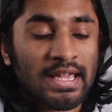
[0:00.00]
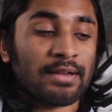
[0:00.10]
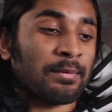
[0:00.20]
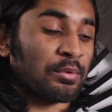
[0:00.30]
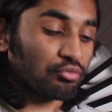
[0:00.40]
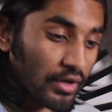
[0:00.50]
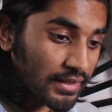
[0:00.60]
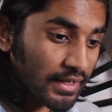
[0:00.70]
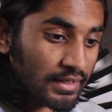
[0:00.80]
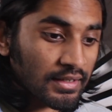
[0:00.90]
And from the
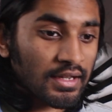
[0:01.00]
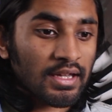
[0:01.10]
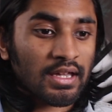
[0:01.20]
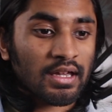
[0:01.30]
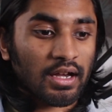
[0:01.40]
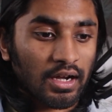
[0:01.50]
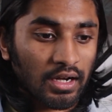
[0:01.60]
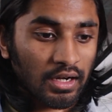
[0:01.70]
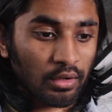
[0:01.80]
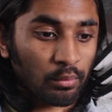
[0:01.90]
writing,
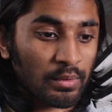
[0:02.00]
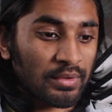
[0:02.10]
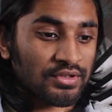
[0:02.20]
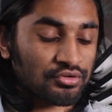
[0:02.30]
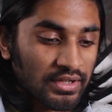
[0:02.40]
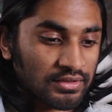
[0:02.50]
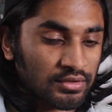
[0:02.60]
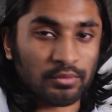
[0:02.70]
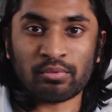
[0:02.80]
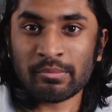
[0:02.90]
we went straight
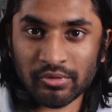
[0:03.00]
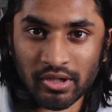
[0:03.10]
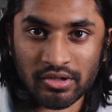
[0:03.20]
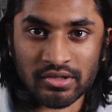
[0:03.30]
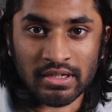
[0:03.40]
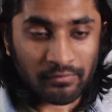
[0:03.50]
to pre-production,